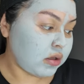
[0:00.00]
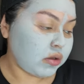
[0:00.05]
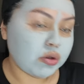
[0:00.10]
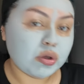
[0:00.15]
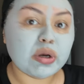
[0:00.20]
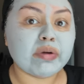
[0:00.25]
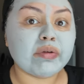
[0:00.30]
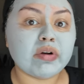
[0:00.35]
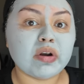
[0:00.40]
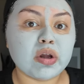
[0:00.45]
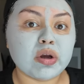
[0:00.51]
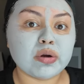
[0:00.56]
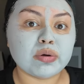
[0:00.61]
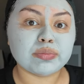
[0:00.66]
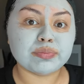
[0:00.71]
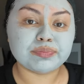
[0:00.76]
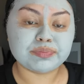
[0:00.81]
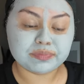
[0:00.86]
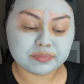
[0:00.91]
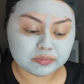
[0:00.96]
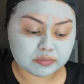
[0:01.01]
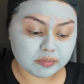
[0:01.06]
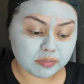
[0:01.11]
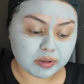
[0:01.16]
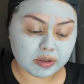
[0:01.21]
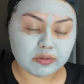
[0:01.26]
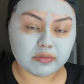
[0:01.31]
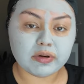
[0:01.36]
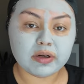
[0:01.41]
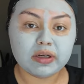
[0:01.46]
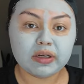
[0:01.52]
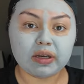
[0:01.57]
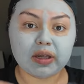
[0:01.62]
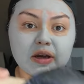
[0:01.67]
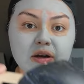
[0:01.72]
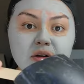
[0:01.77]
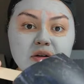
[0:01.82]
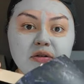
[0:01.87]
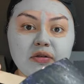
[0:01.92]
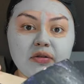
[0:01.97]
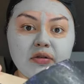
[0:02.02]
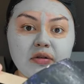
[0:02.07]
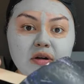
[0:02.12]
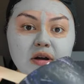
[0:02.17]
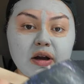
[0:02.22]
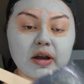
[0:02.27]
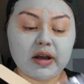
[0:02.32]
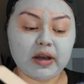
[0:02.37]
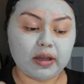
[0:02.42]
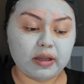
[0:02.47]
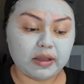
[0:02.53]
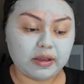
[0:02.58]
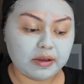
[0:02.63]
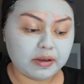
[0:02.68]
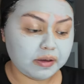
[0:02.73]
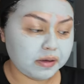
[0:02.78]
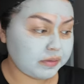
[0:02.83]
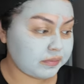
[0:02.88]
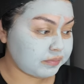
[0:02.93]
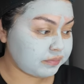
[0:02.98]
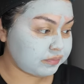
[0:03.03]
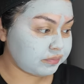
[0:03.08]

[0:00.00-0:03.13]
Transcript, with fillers: you never know. But right now, I